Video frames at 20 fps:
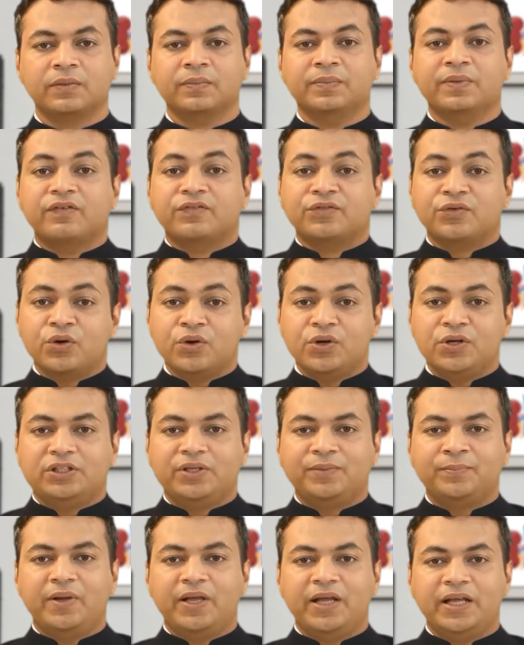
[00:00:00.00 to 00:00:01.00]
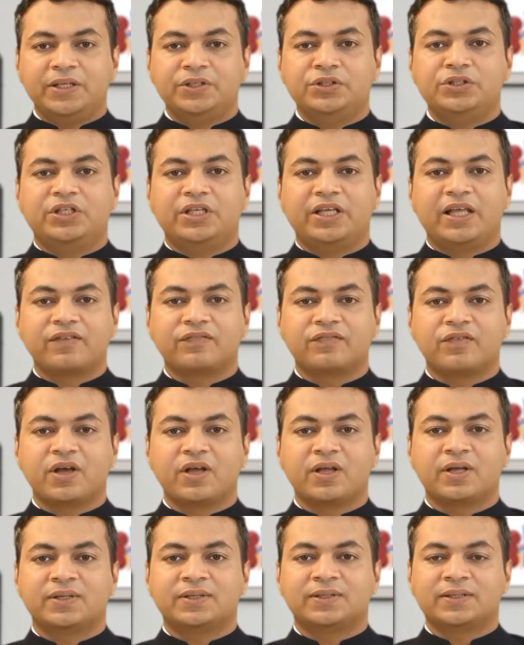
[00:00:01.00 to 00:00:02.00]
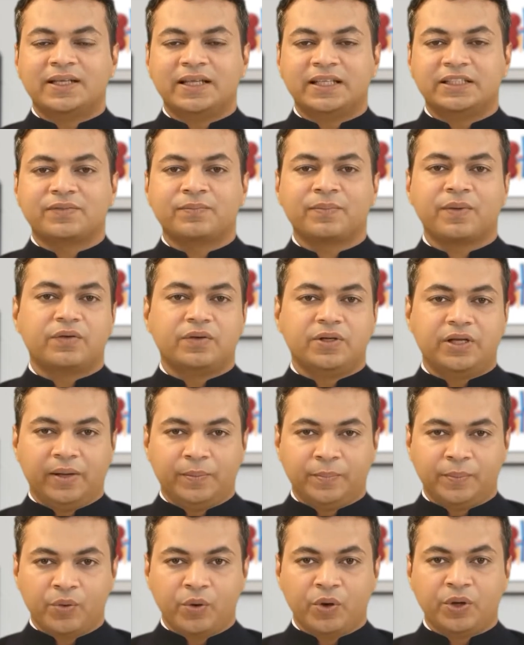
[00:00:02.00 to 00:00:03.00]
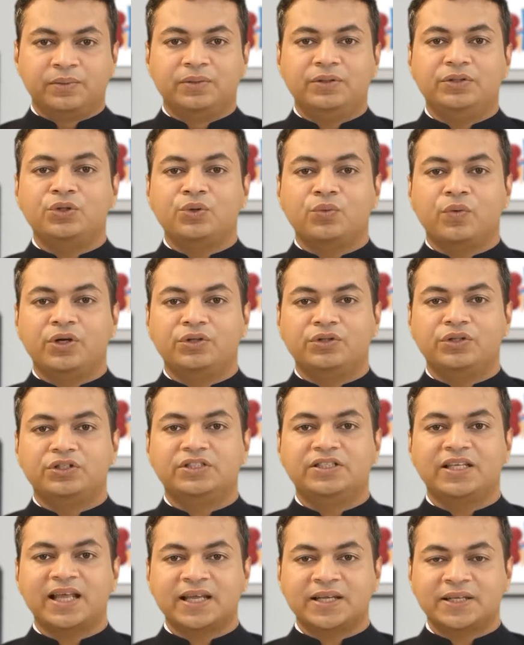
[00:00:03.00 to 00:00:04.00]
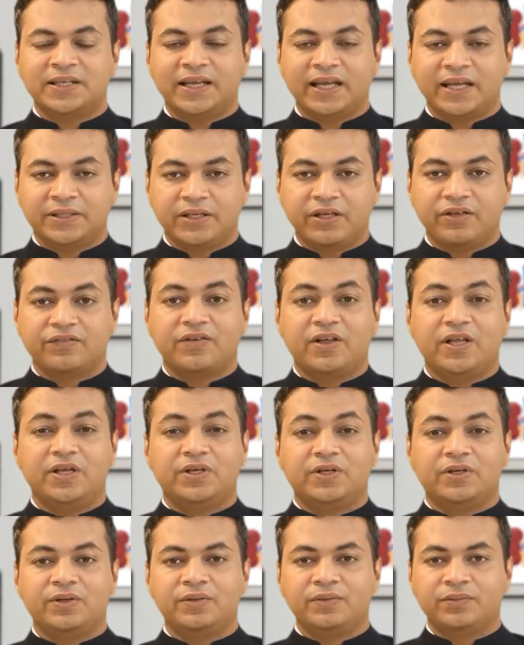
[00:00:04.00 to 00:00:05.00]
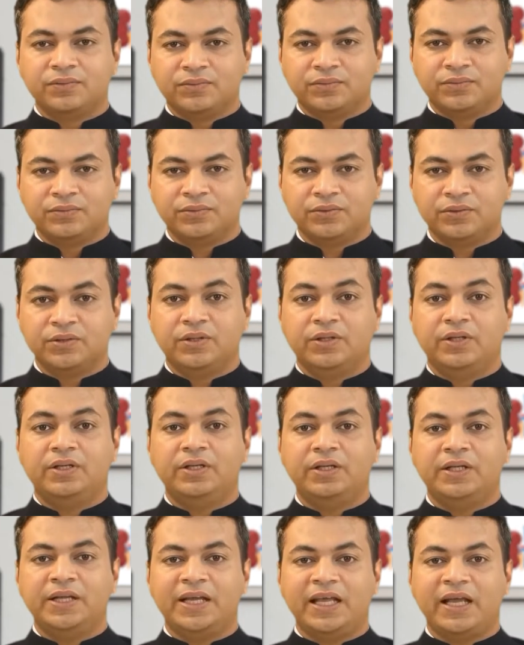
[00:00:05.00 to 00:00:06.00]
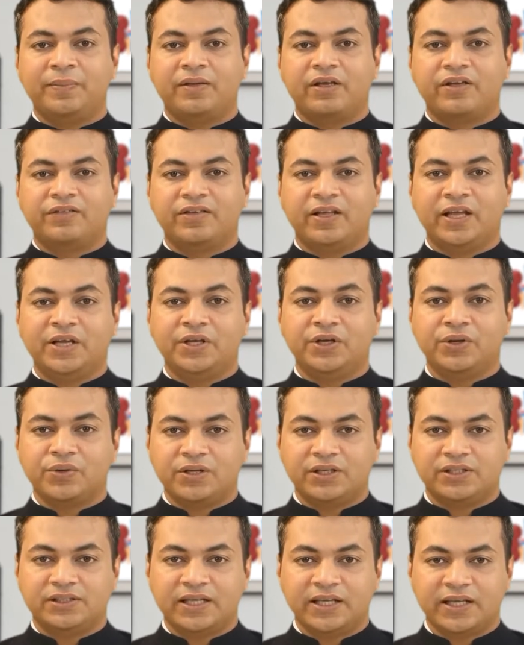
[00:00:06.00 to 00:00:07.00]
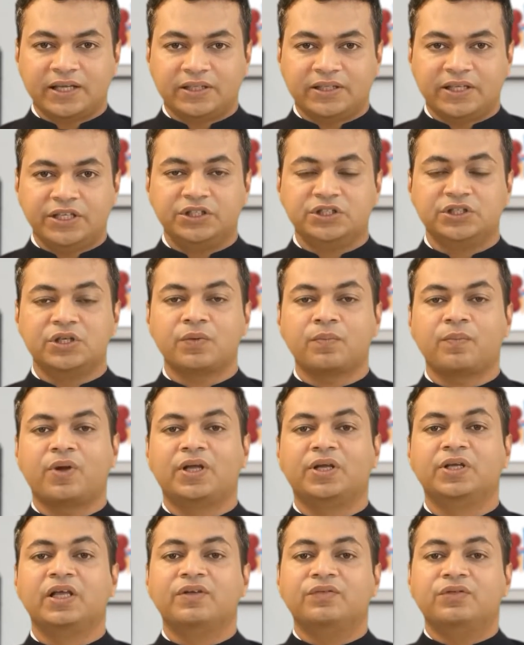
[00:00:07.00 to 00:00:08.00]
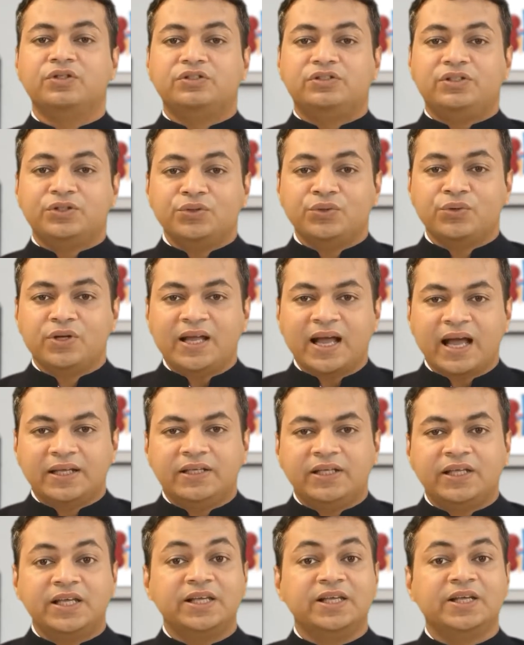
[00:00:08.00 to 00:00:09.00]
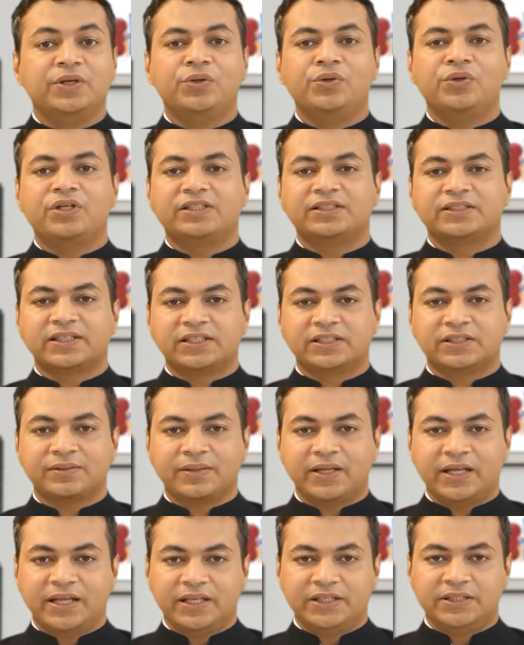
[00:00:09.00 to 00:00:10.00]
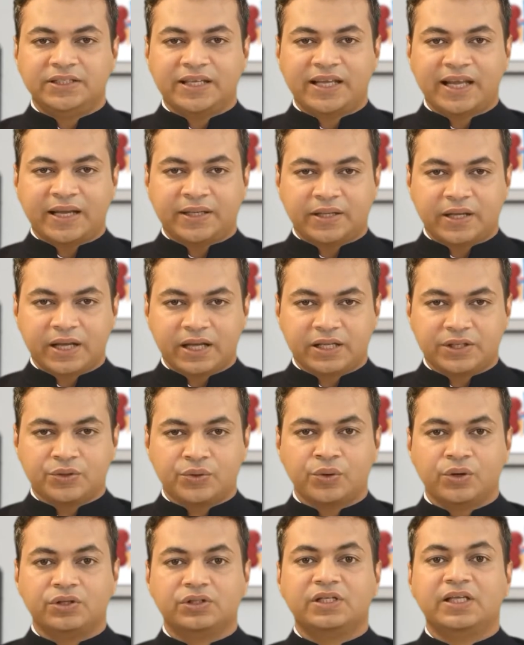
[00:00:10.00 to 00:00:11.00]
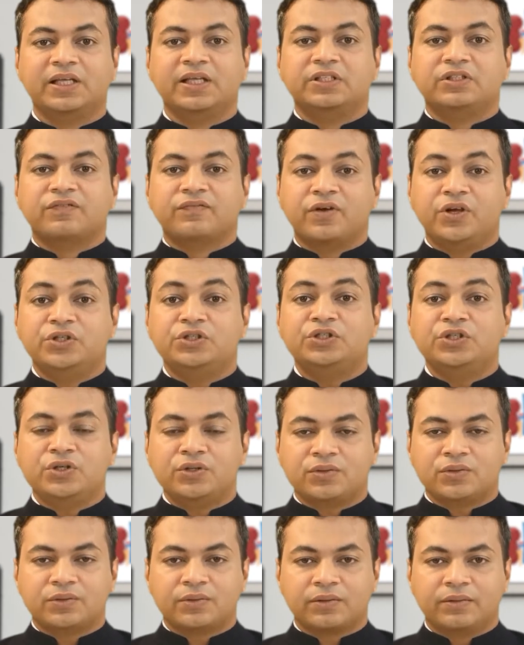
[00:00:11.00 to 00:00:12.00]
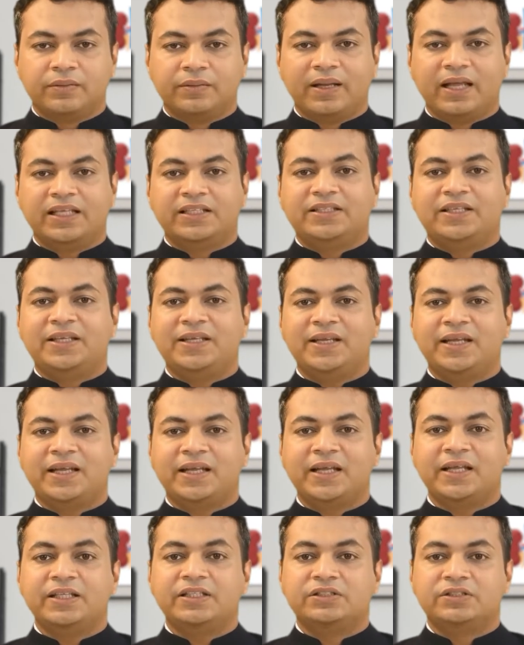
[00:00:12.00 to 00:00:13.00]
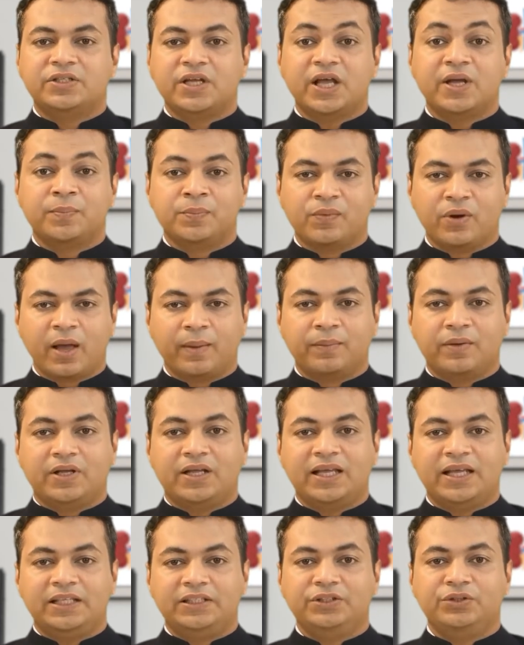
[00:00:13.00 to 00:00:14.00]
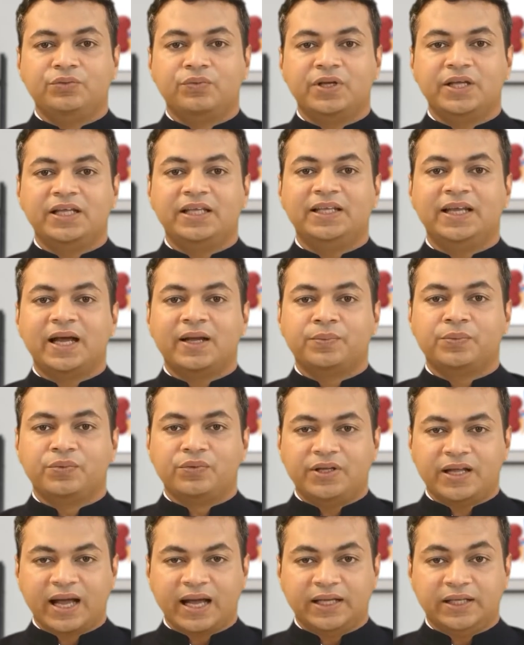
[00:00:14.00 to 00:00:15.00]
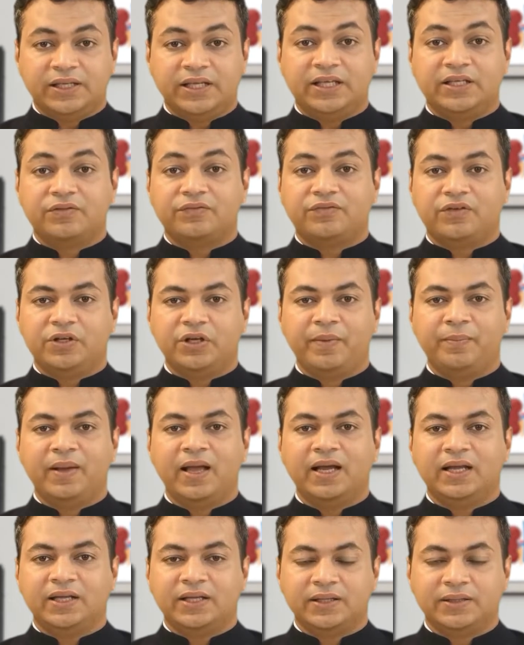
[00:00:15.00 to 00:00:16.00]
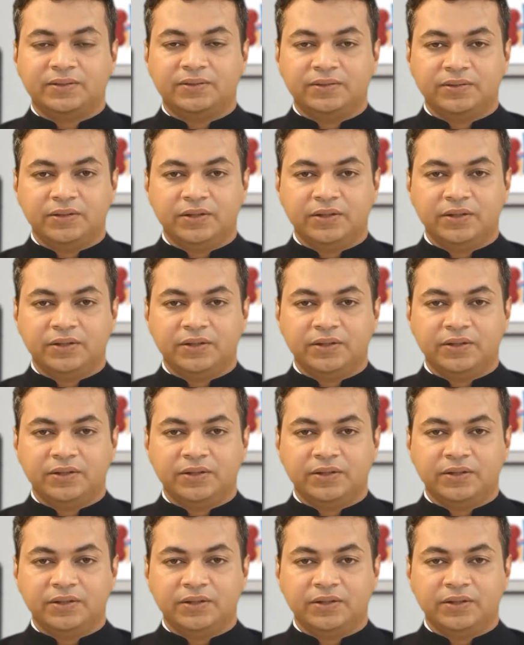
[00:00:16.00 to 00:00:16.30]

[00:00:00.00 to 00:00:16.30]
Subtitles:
Before explaining GFR, it's very important to understand kidney failure. Kidney failure is a condition where levels of creatinine increases because kidney is losing its function, basically it is not properly excreting out creatinine from the body.